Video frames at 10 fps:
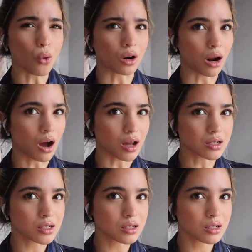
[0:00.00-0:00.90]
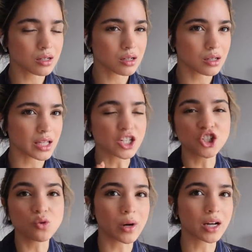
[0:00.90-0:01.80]
or not? Like, is
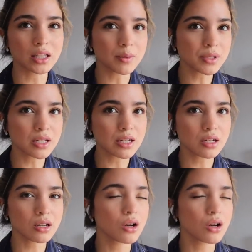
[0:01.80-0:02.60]
she wearing lipstick